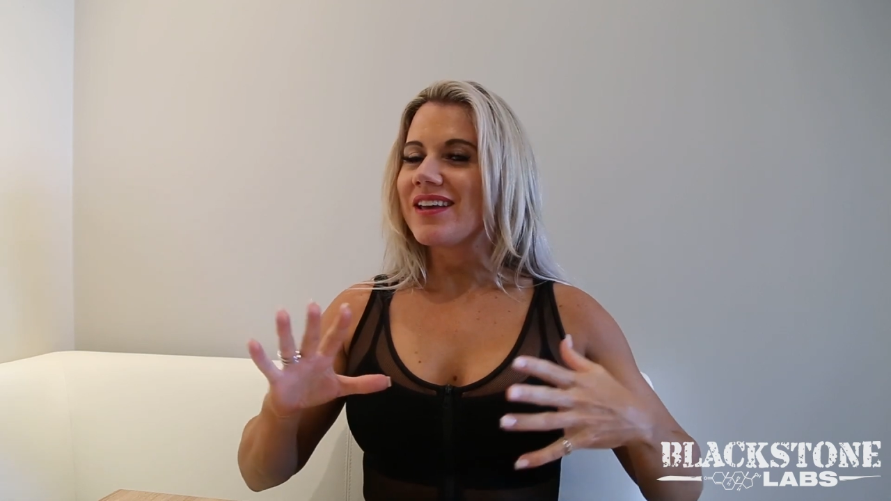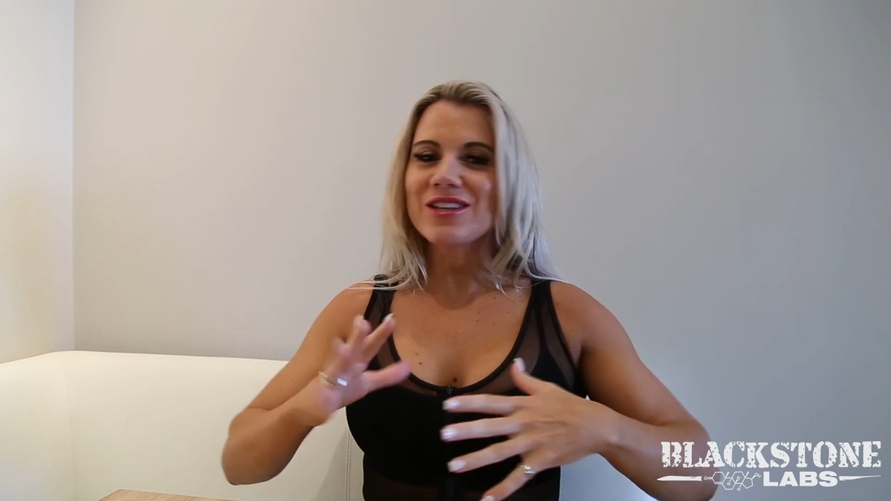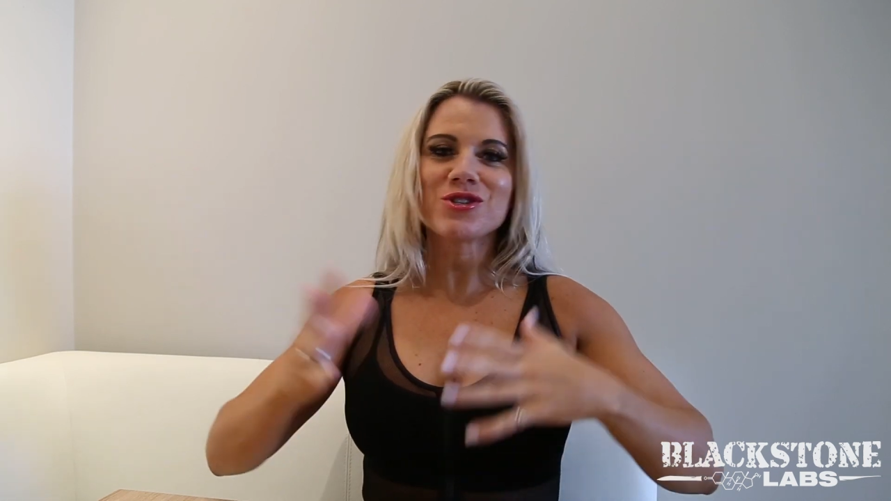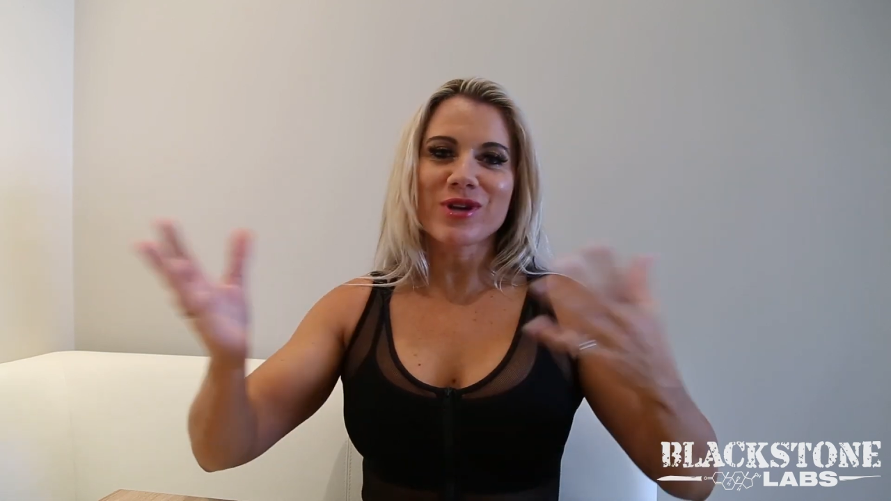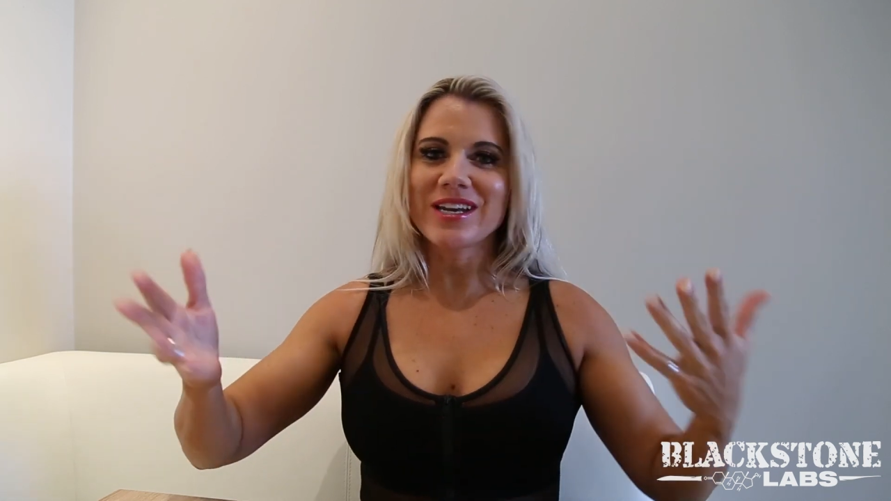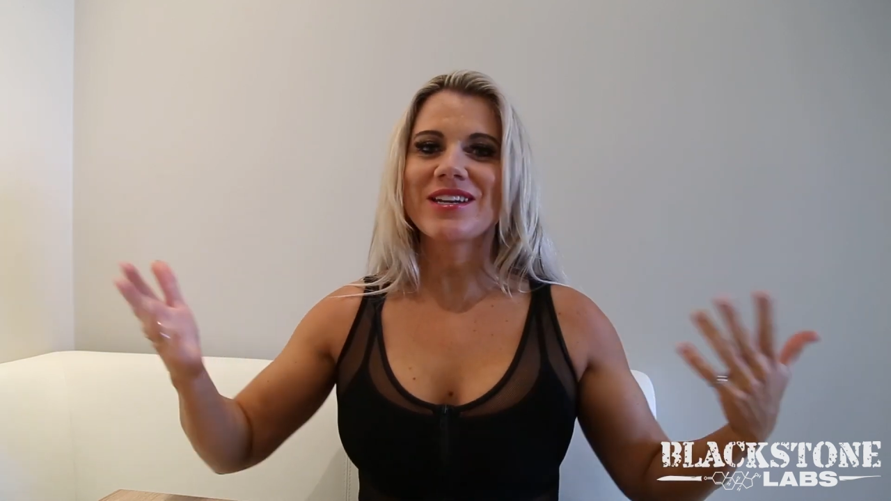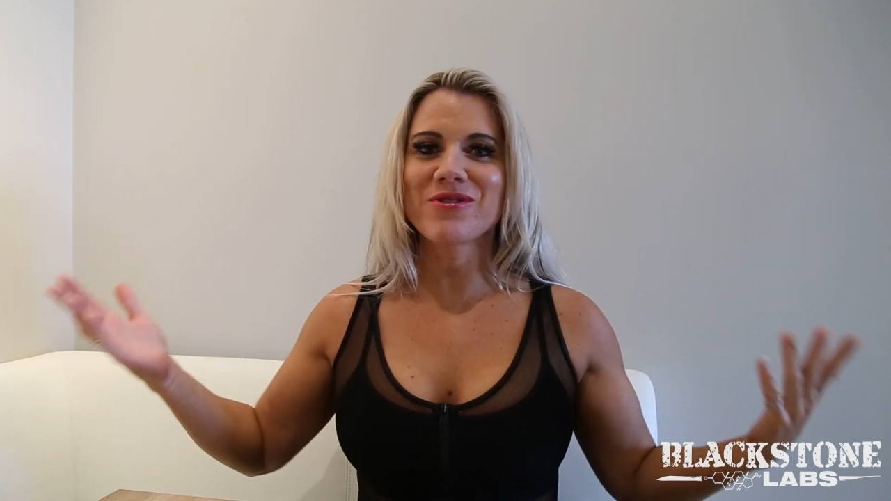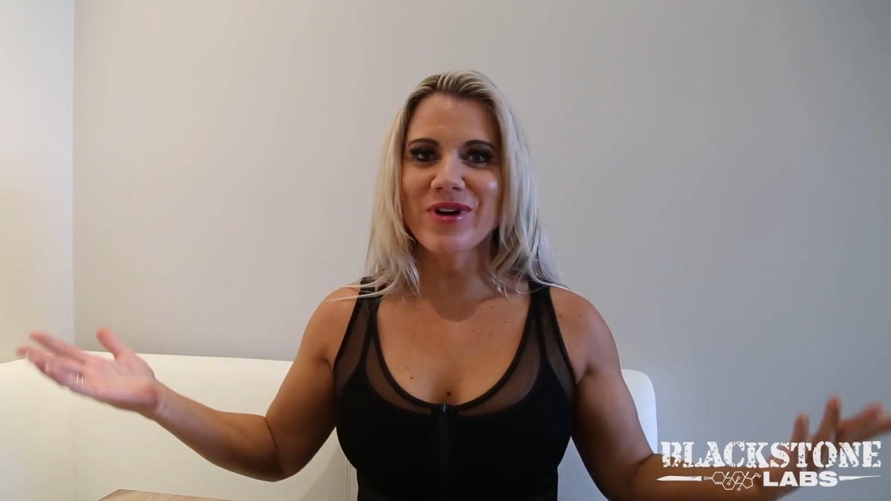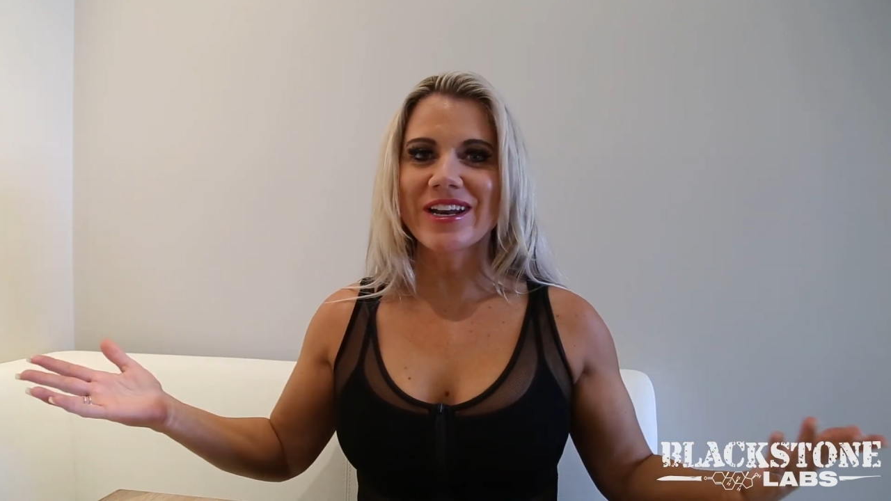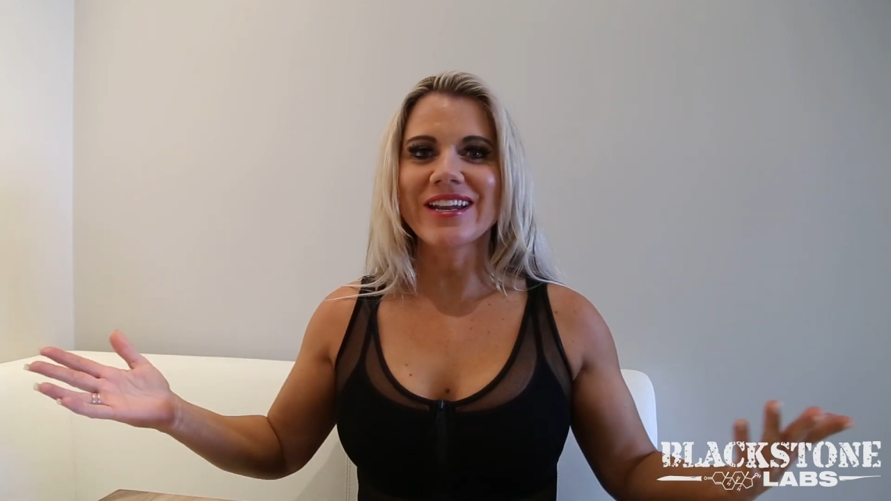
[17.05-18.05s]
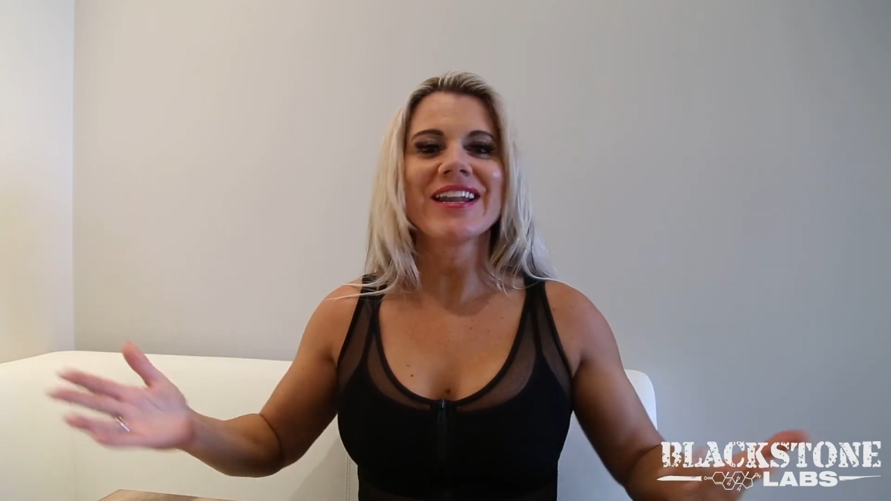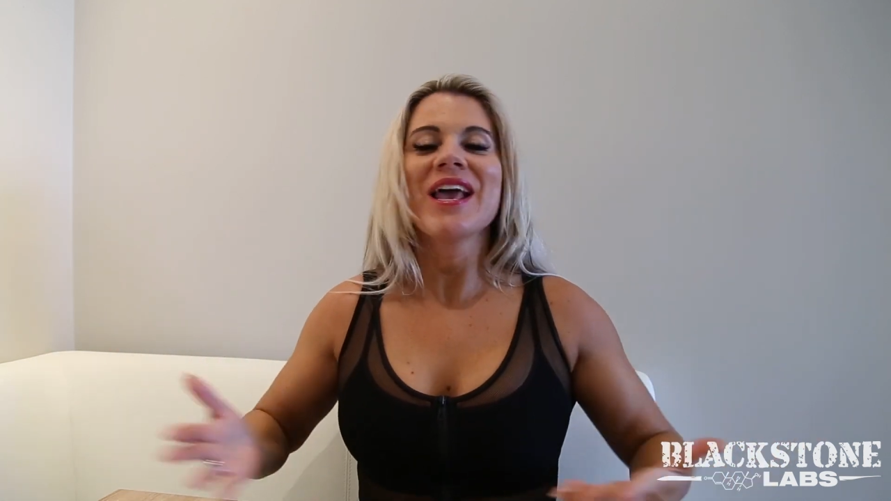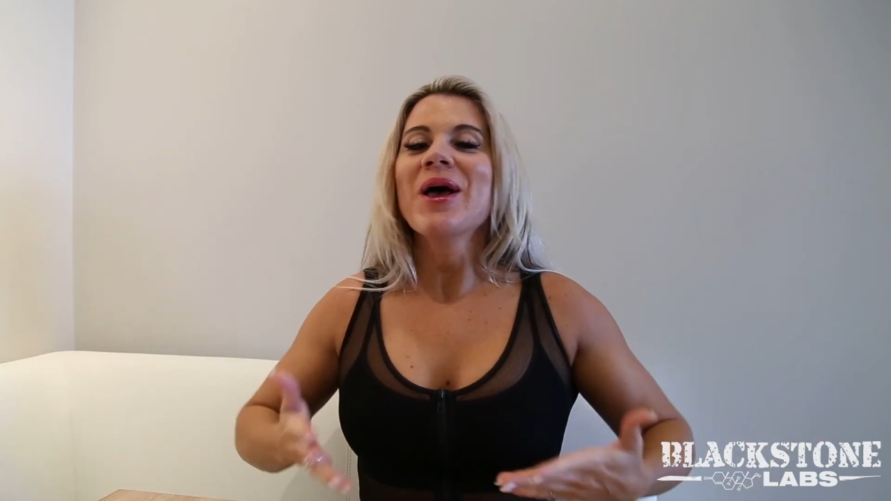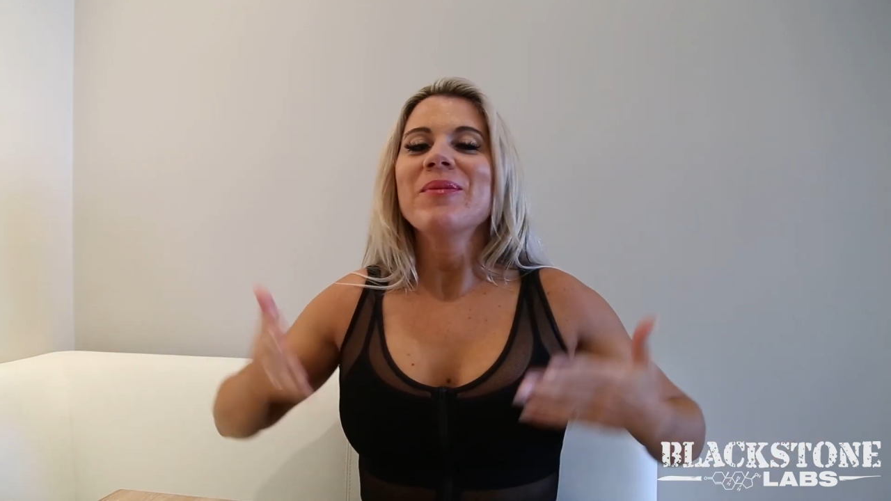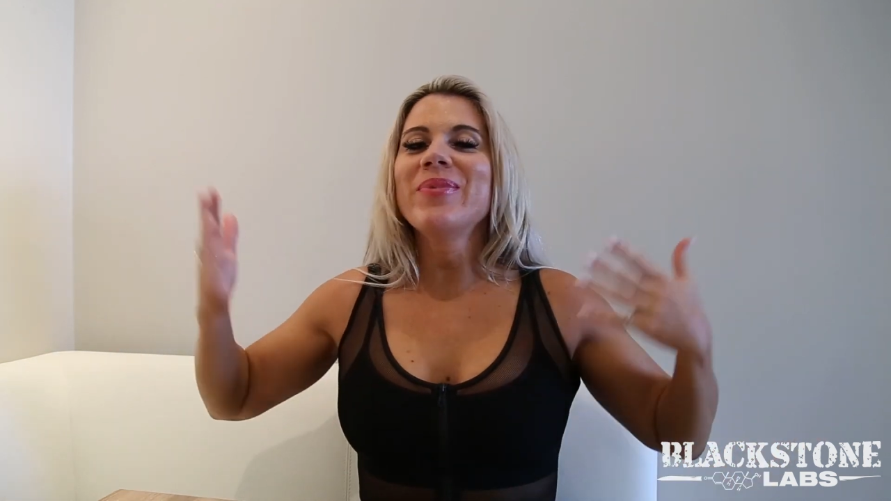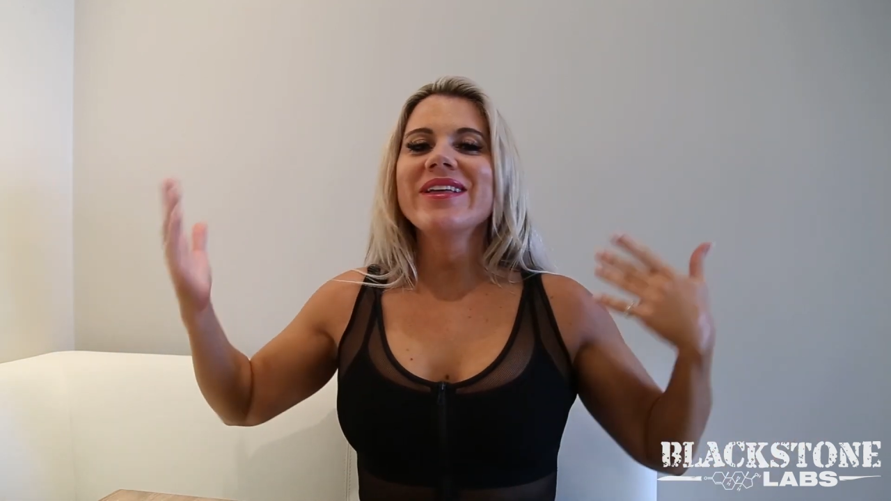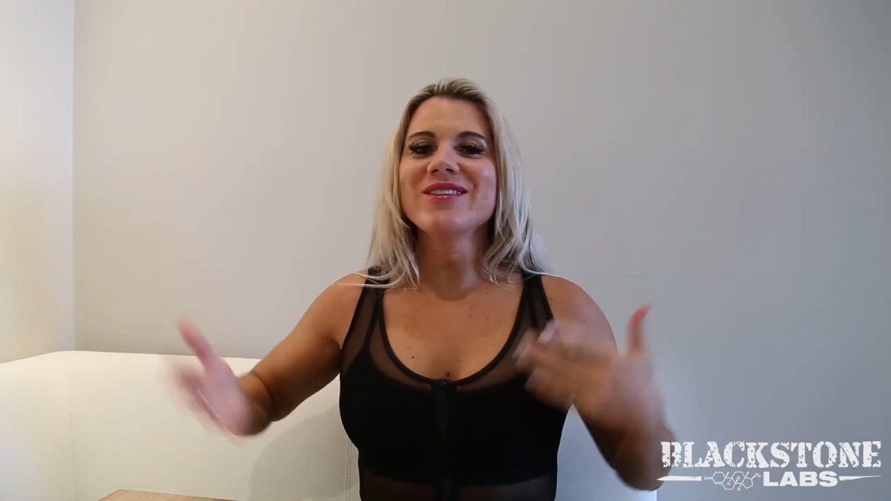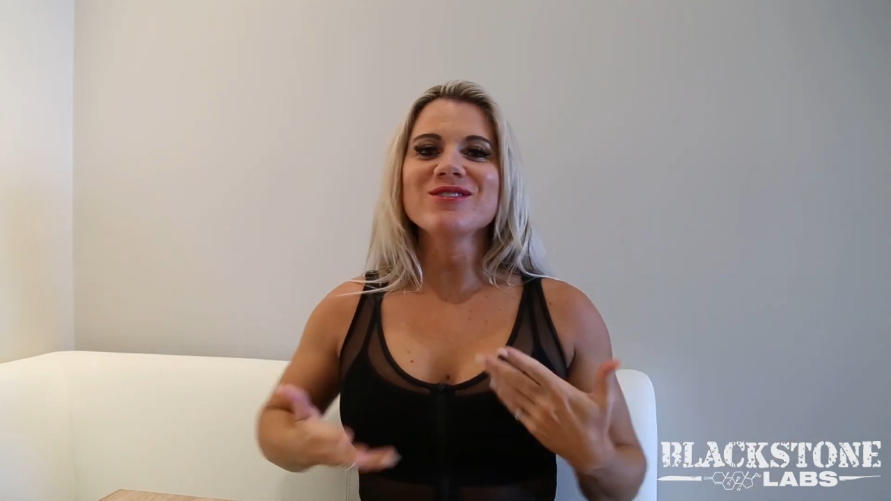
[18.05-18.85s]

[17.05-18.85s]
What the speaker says: and training and running. But